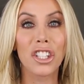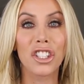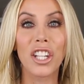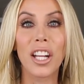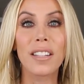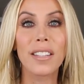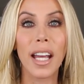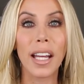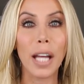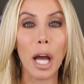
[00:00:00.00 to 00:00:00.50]
She
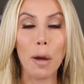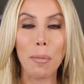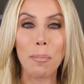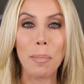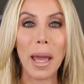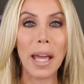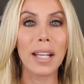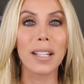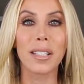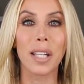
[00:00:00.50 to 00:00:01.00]
has like
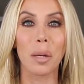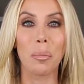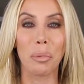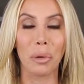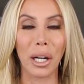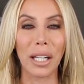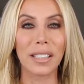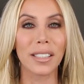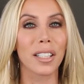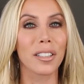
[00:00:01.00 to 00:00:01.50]
amazing
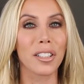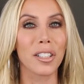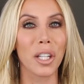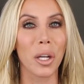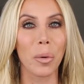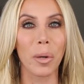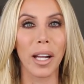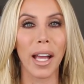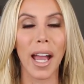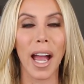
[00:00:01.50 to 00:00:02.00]
bracelets
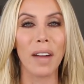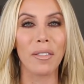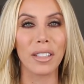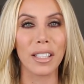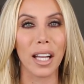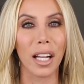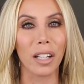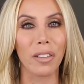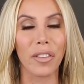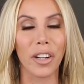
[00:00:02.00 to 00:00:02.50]
too, and I have
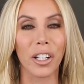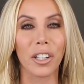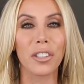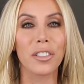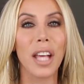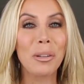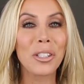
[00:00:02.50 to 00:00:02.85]
a ton of hers.